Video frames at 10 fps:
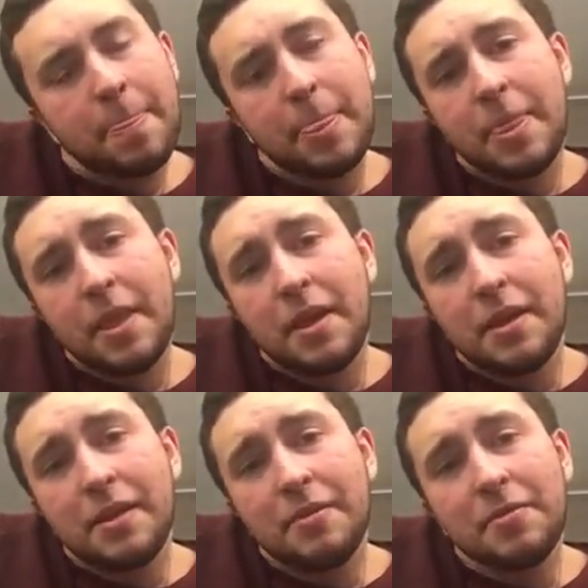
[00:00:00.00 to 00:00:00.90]

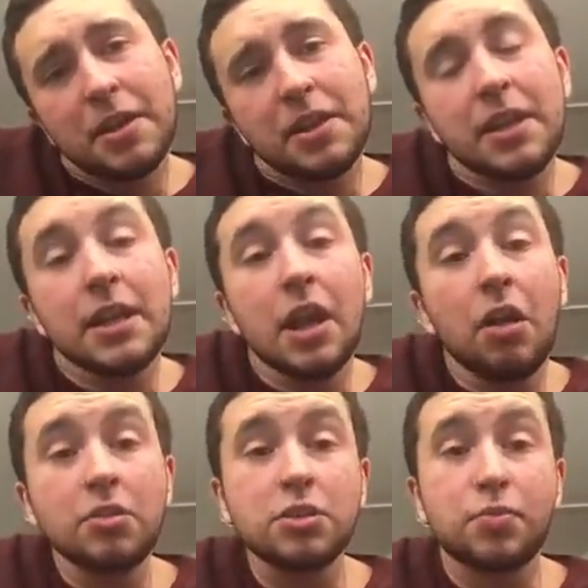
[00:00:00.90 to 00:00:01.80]
not really
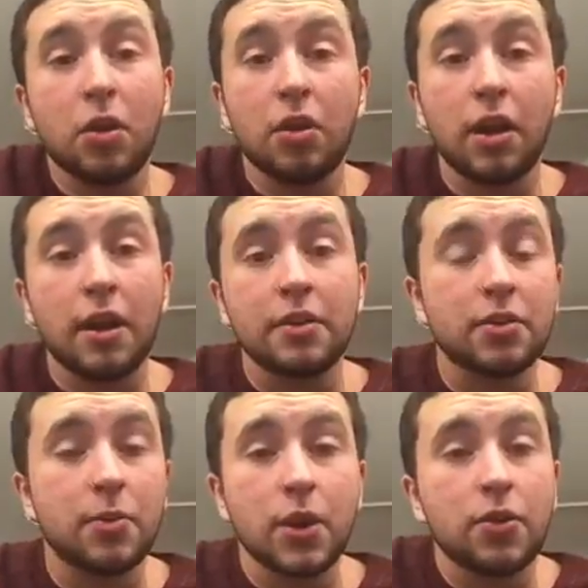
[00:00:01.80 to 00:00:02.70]
knowledgeable
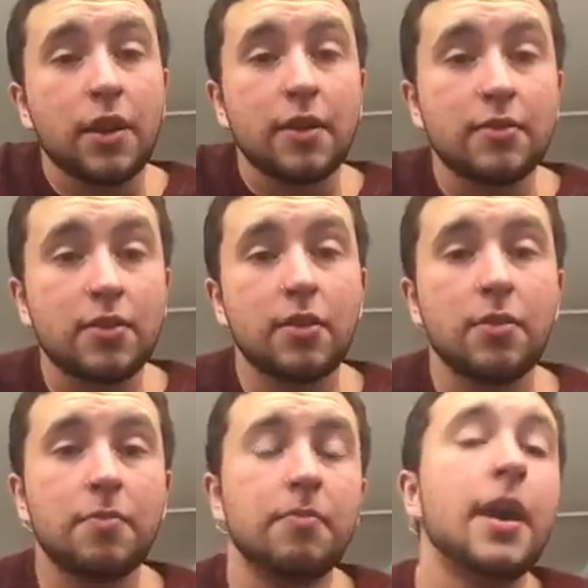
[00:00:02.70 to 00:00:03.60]
on queer things.
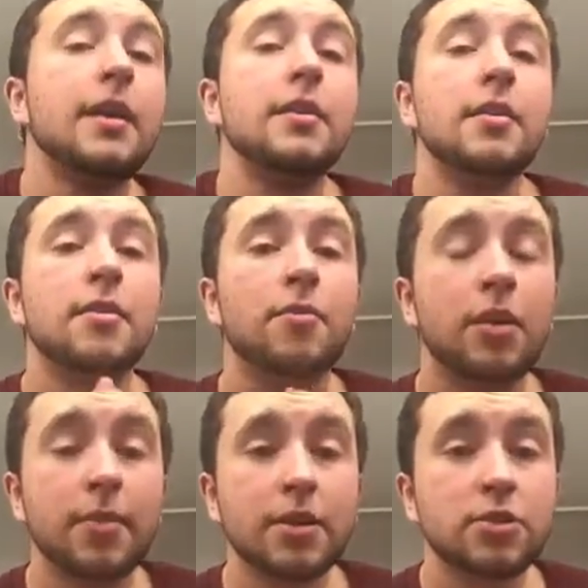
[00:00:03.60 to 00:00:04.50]
One
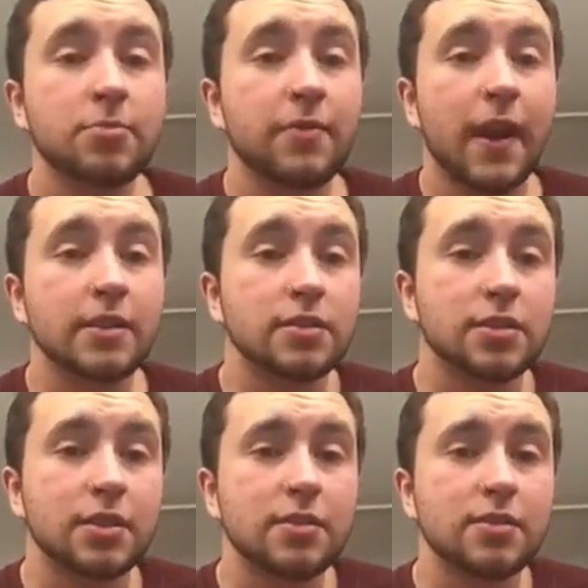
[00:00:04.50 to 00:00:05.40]
of my
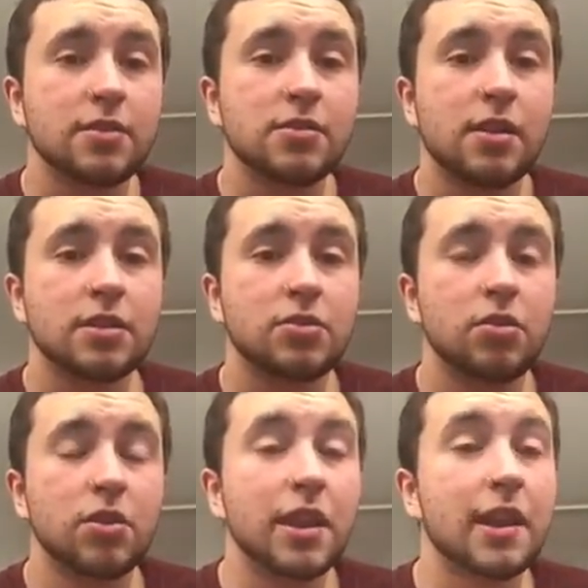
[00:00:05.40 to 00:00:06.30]
supervisors is, so that's
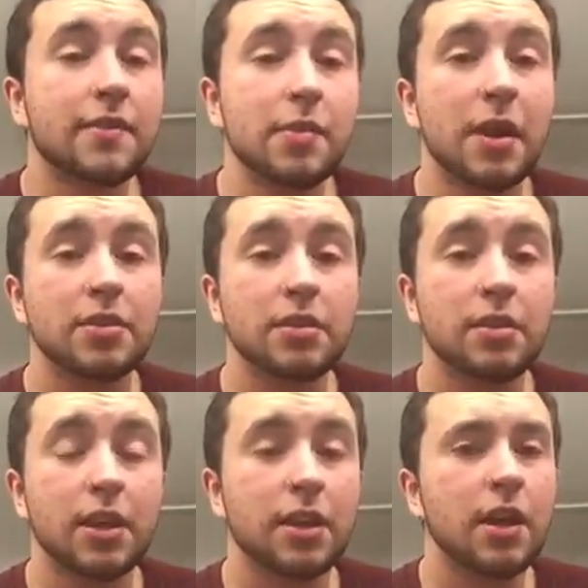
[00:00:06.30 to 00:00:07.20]
cool. And I've come out to,
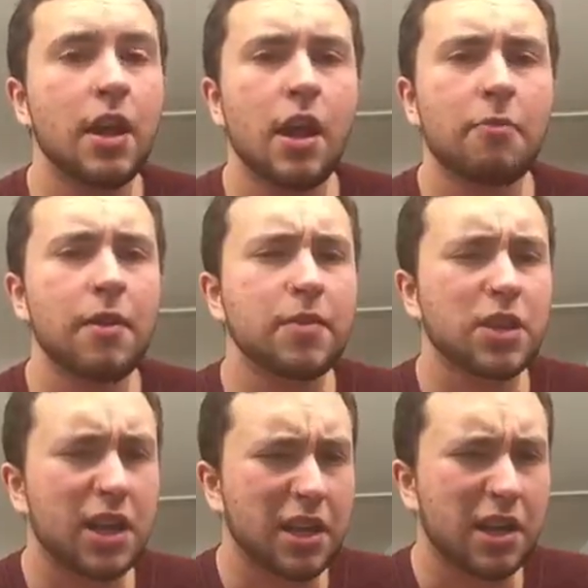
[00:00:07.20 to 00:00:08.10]
we were
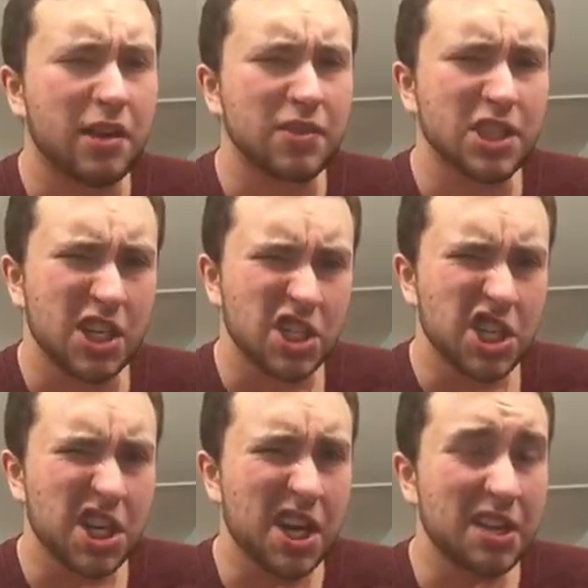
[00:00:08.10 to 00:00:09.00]
talking
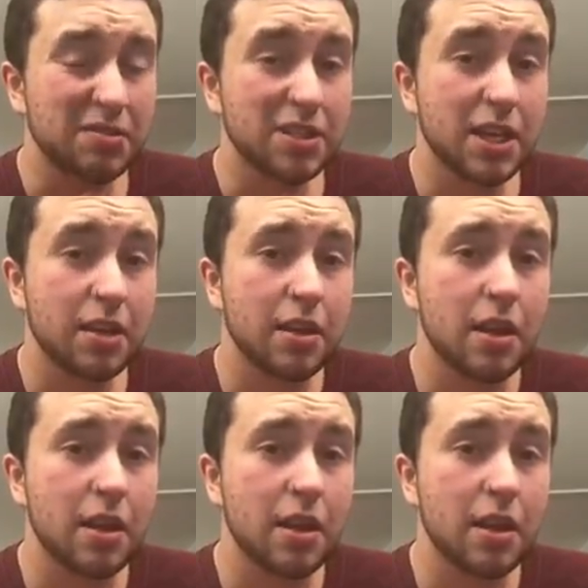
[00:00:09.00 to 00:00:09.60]
conversation, and I was like,